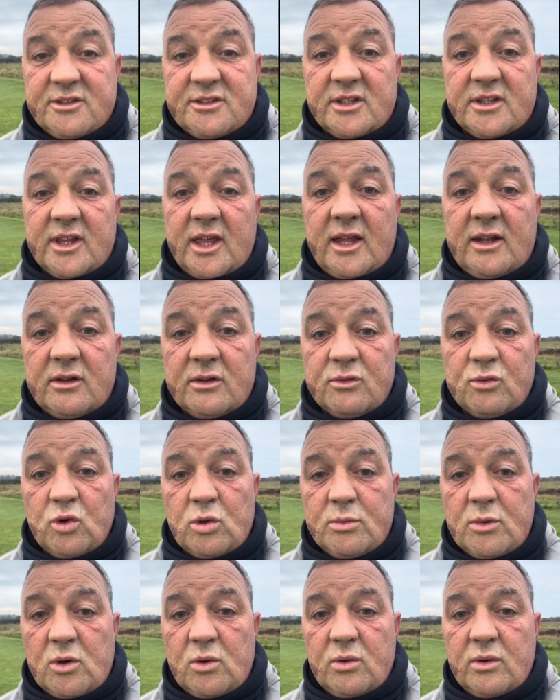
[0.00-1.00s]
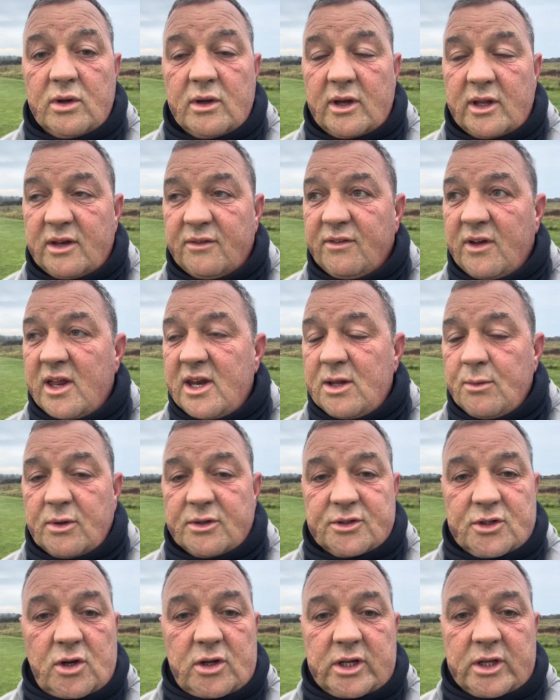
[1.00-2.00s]
at the end as normal. And if
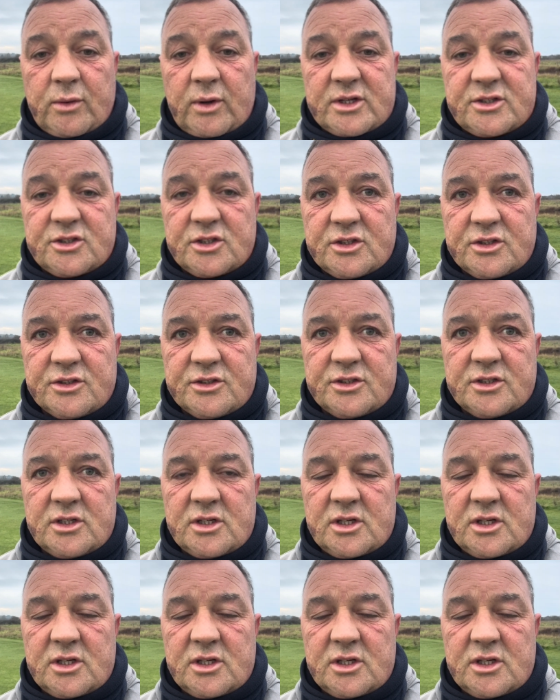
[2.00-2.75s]
anyone's got any questions,